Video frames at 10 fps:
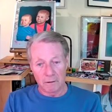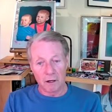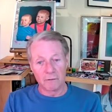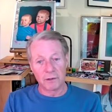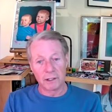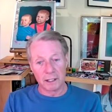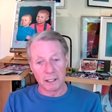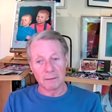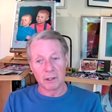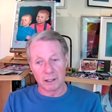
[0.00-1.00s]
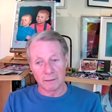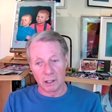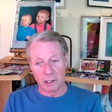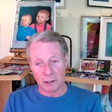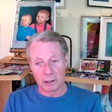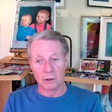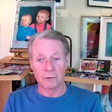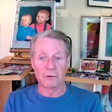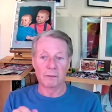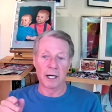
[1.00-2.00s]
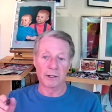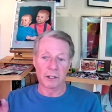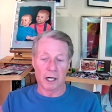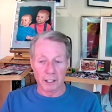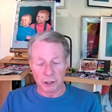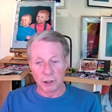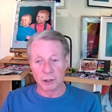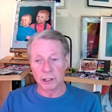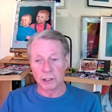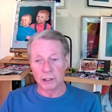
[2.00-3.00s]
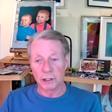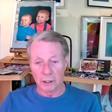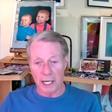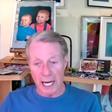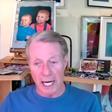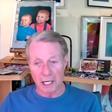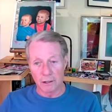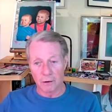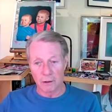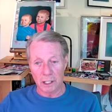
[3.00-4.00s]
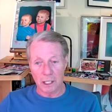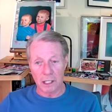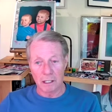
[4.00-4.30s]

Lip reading: of the antibody molecule from I to IgG or A or E.